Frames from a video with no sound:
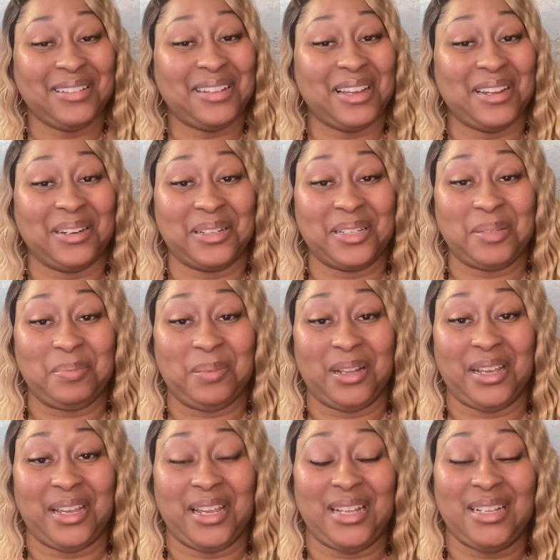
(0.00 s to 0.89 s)
that
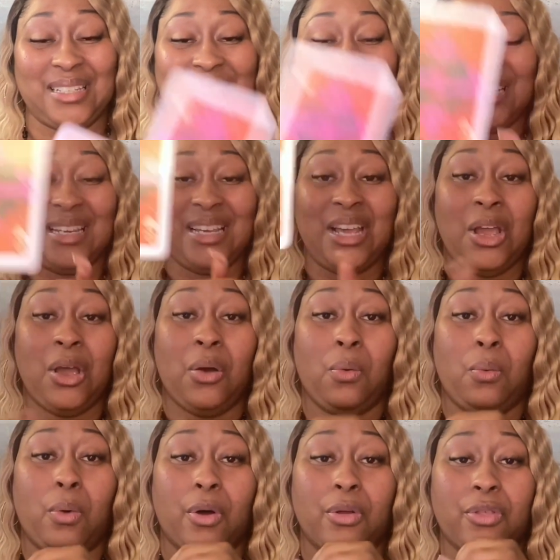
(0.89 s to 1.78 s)
explains it
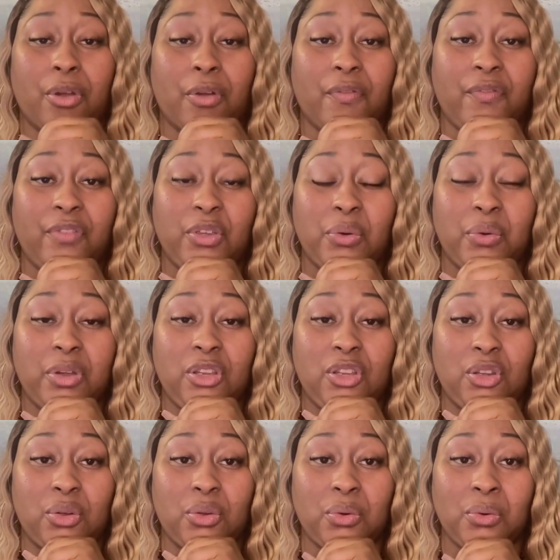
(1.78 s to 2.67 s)
well they're
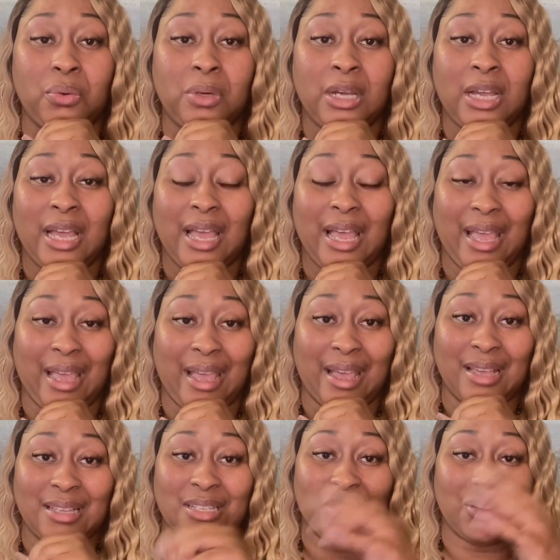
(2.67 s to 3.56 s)
viewing you
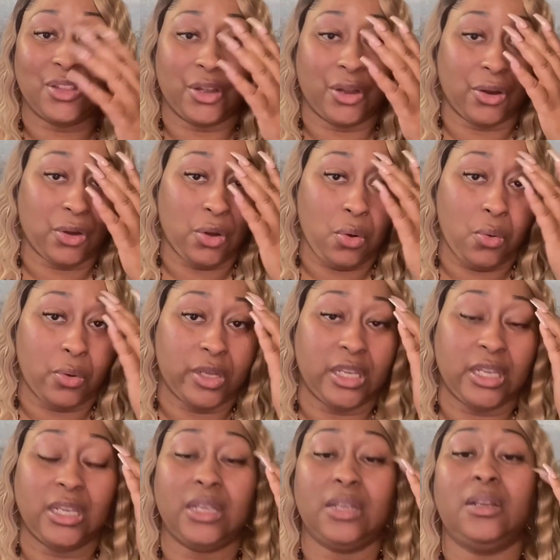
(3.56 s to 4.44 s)
as their
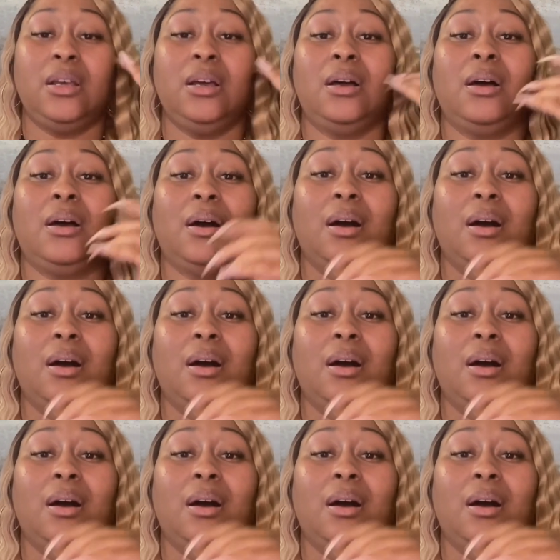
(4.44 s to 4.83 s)
queen